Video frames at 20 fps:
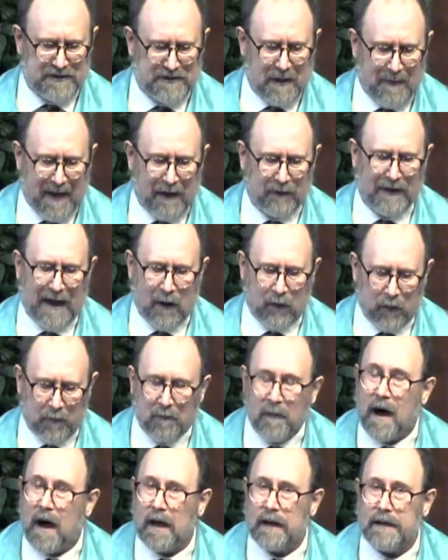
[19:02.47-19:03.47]
about our
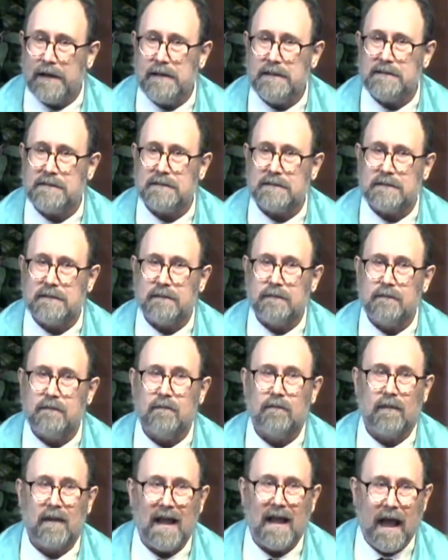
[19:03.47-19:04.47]
bodies,
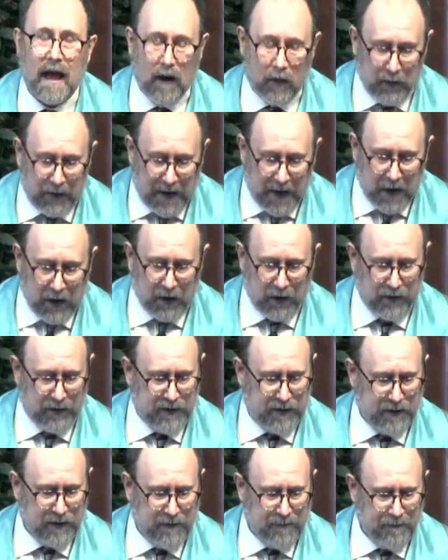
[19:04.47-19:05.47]
our health,
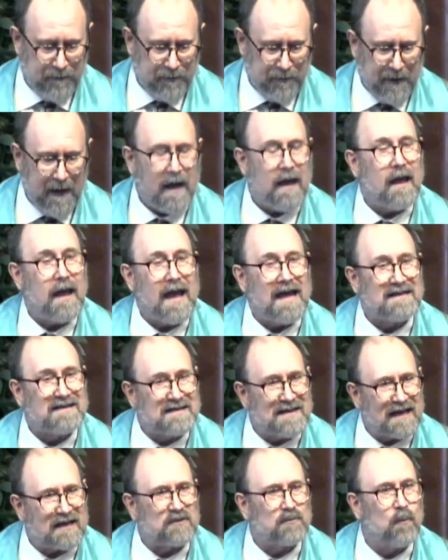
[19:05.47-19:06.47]
and
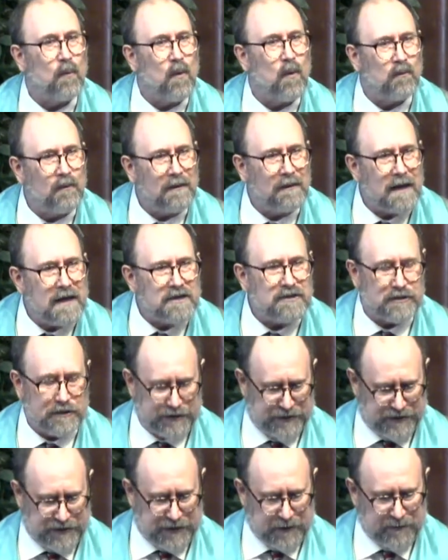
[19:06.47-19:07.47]
sexual
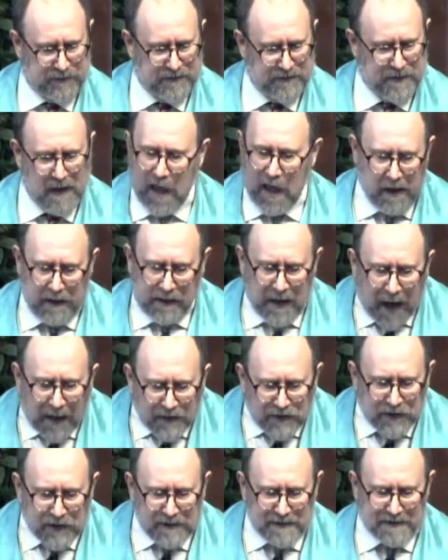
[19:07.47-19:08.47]
relationships,
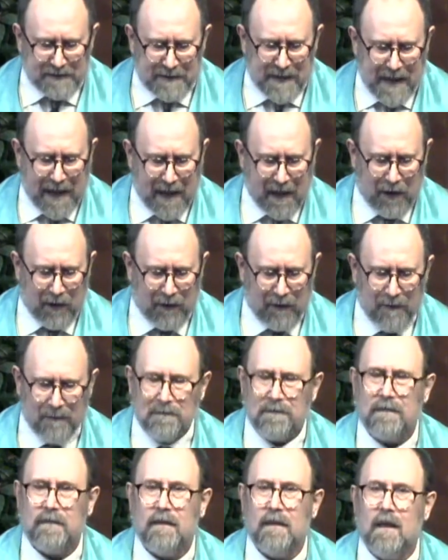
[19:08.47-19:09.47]
not just now,
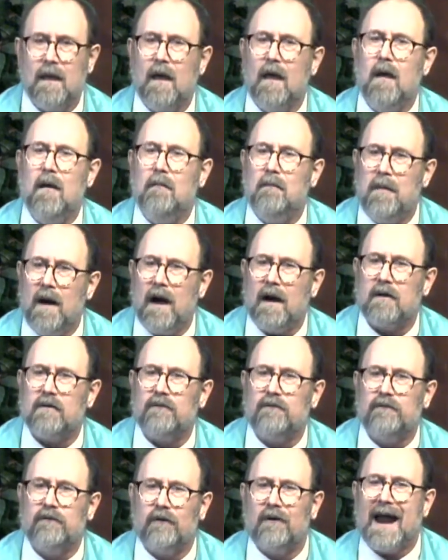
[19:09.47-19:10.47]
but
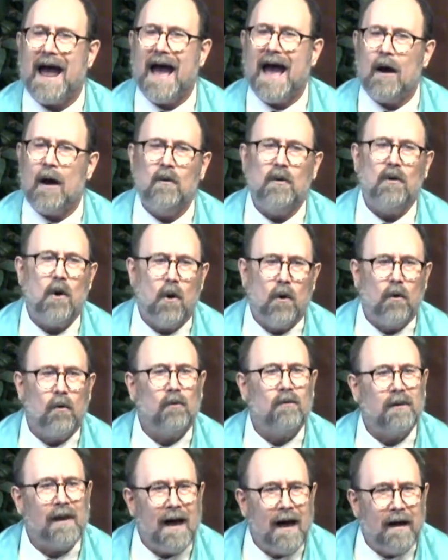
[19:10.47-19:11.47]
for our
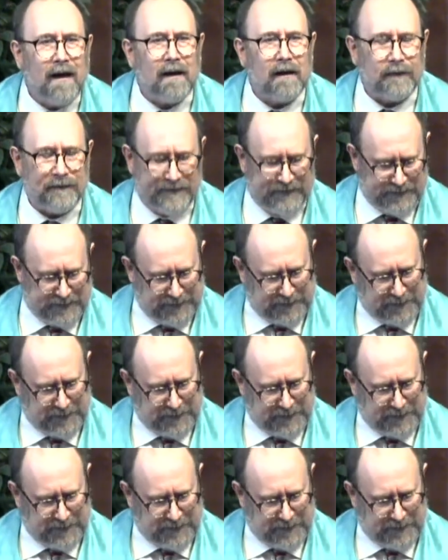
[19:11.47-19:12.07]
whole lives.